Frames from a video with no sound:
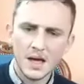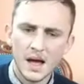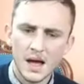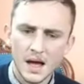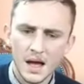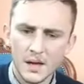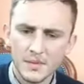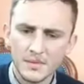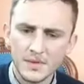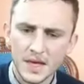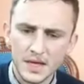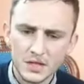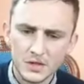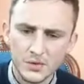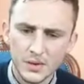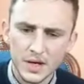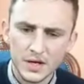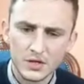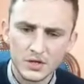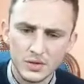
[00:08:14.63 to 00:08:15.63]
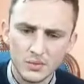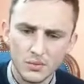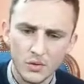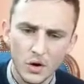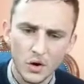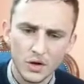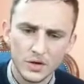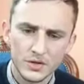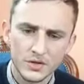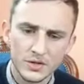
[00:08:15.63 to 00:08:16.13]
Next question
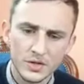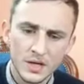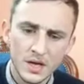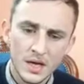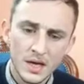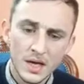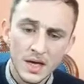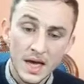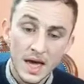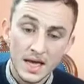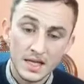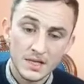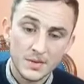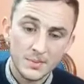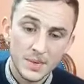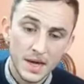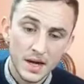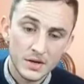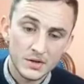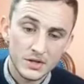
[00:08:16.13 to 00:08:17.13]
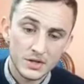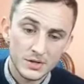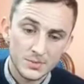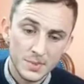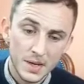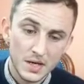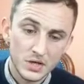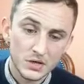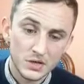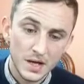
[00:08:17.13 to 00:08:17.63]
was, is it better to
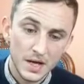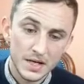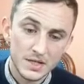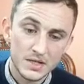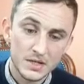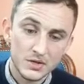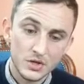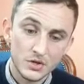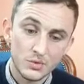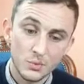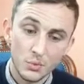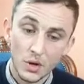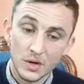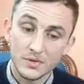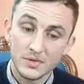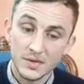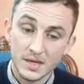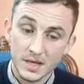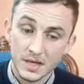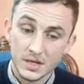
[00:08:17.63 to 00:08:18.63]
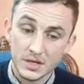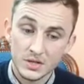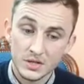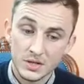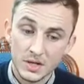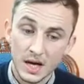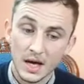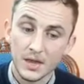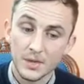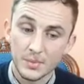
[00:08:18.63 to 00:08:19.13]
specialise in just one
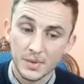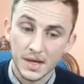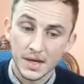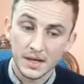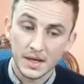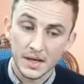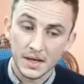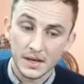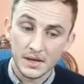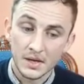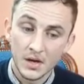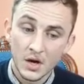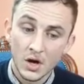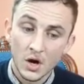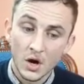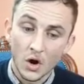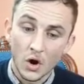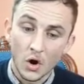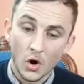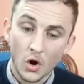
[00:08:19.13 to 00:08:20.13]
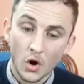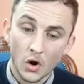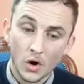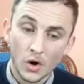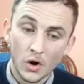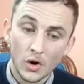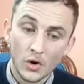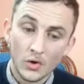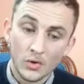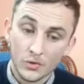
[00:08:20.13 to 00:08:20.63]
niche at the beginning
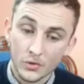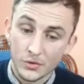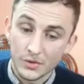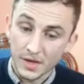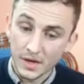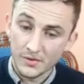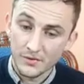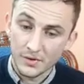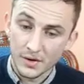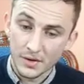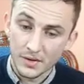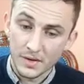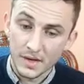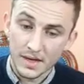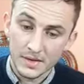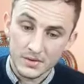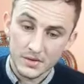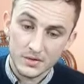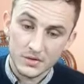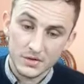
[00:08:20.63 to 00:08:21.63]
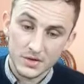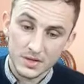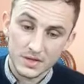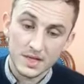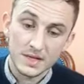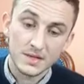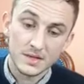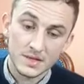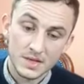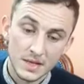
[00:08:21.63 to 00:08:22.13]
or do different industries
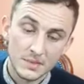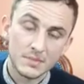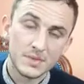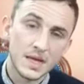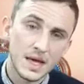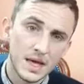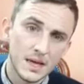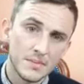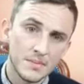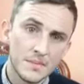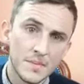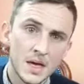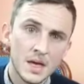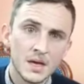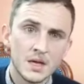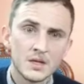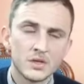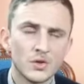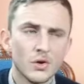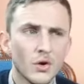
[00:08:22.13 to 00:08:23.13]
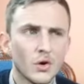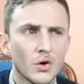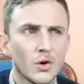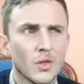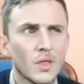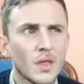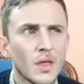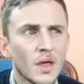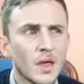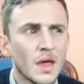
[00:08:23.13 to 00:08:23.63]
at the same time?
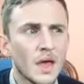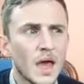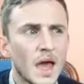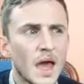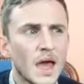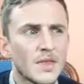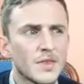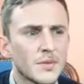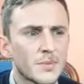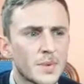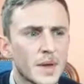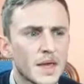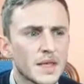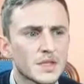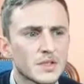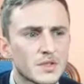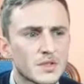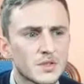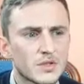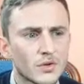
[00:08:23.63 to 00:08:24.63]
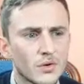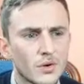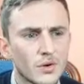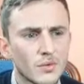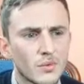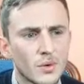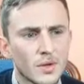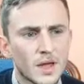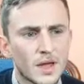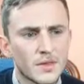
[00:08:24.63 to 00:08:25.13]
So it depends.
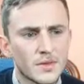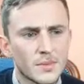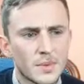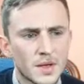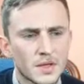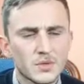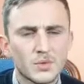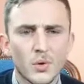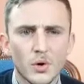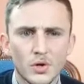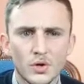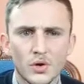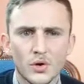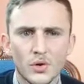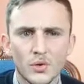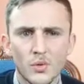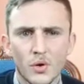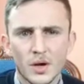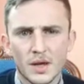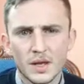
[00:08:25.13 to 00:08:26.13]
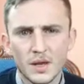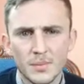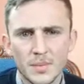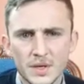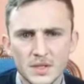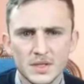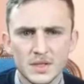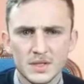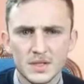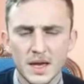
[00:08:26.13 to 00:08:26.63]
So it depends what kind of
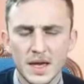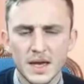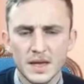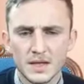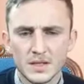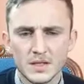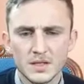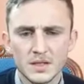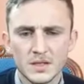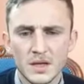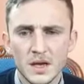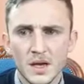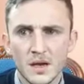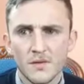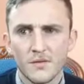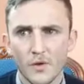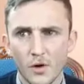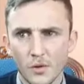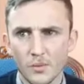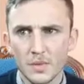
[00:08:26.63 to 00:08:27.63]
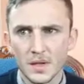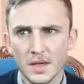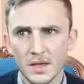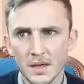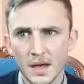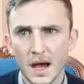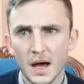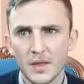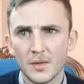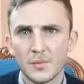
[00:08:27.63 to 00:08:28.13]
business it is. For
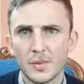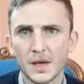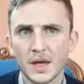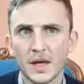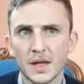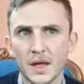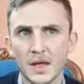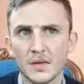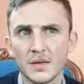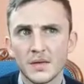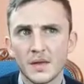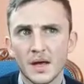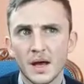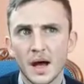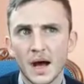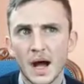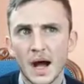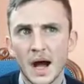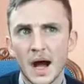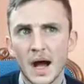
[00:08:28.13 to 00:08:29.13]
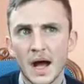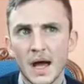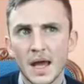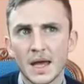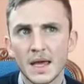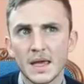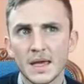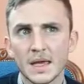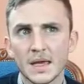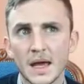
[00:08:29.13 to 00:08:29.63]
me, at the beginning,
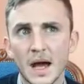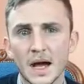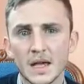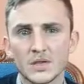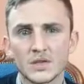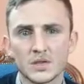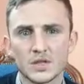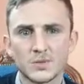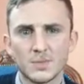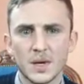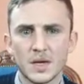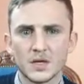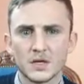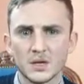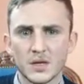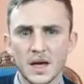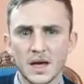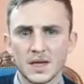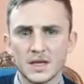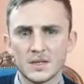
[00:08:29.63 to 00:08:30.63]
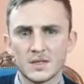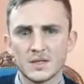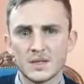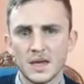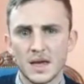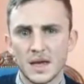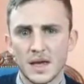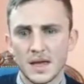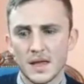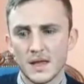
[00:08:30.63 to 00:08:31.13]
I actually specialised
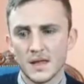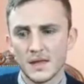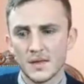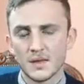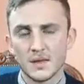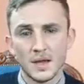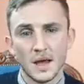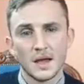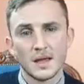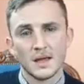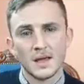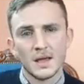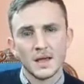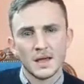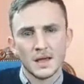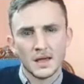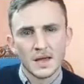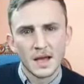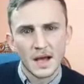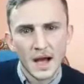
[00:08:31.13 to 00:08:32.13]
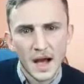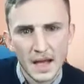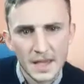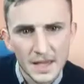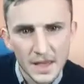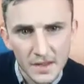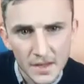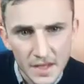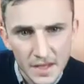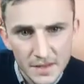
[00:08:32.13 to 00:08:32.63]
in...
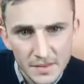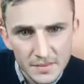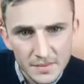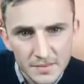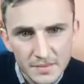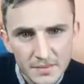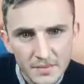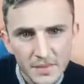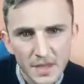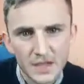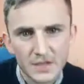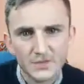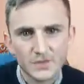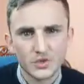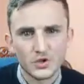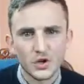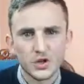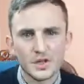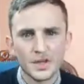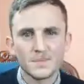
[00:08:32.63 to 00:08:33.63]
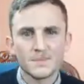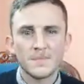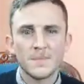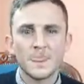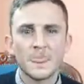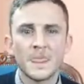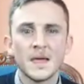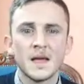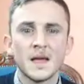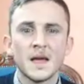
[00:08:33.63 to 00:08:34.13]
Hi Ellie, thanks for joining.
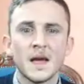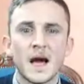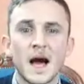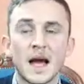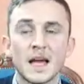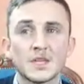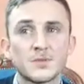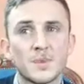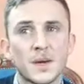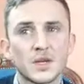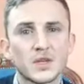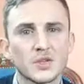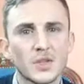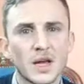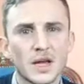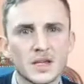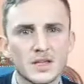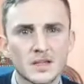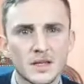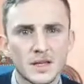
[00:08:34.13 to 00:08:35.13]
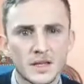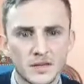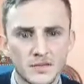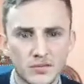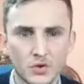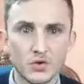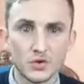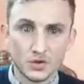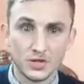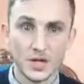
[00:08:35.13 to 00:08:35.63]
I specialised
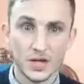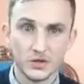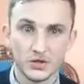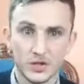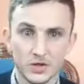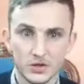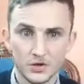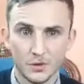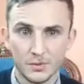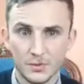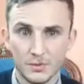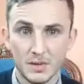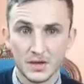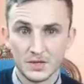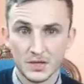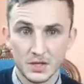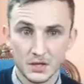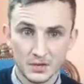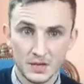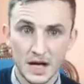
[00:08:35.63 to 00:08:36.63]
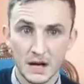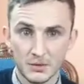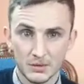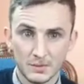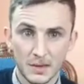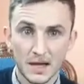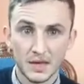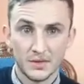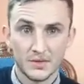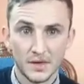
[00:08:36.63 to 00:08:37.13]
in doing search engine optimization. That
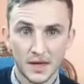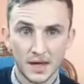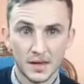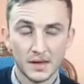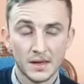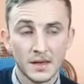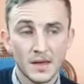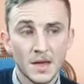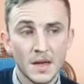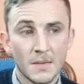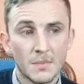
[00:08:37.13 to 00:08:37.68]
was my thing.